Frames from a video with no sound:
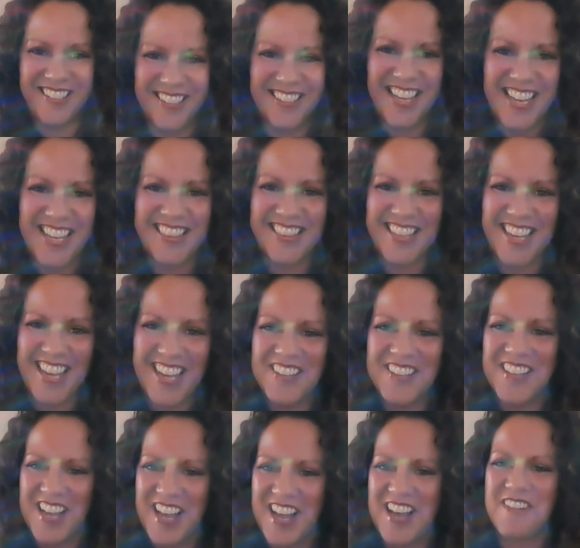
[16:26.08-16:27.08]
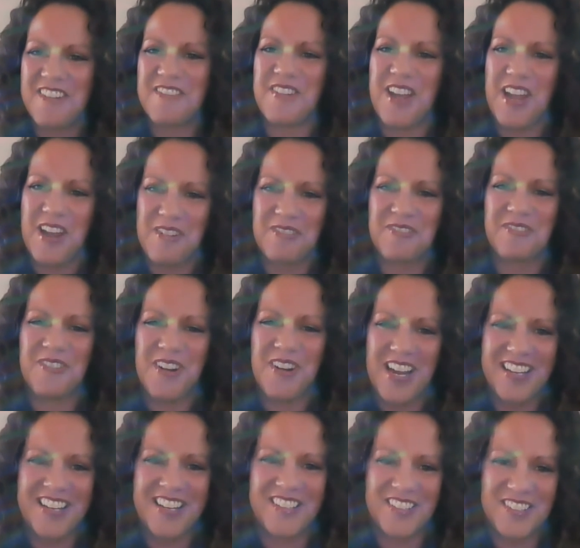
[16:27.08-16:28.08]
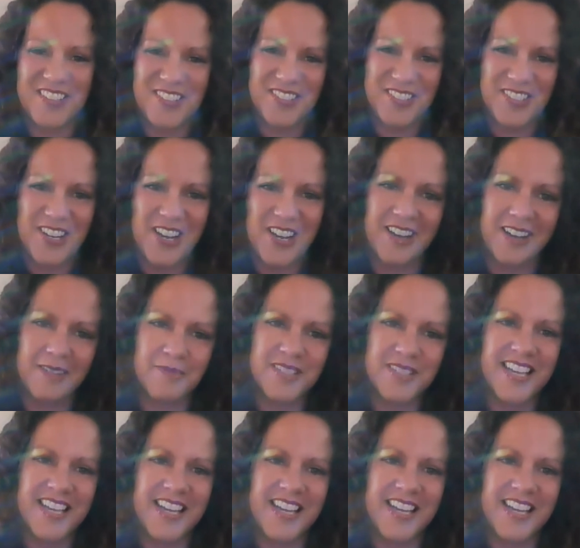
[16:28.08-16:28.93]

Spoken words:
Like, they all have regular jobs.